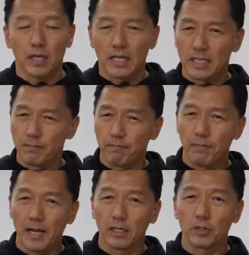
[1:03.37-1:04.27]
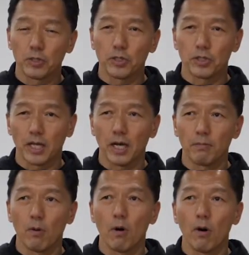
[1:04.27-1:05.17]
it's better to use a
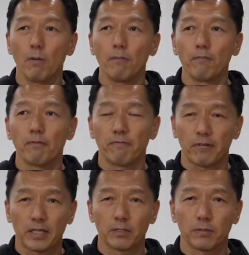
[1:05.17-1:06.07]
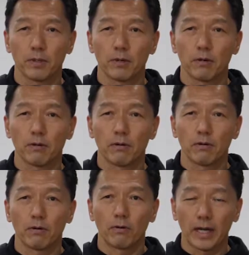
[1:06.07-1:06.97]
more flexible
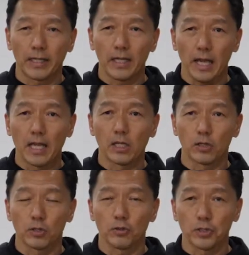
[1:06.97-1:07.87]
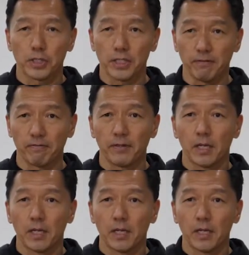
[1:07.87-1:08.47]
racket and not so stiff.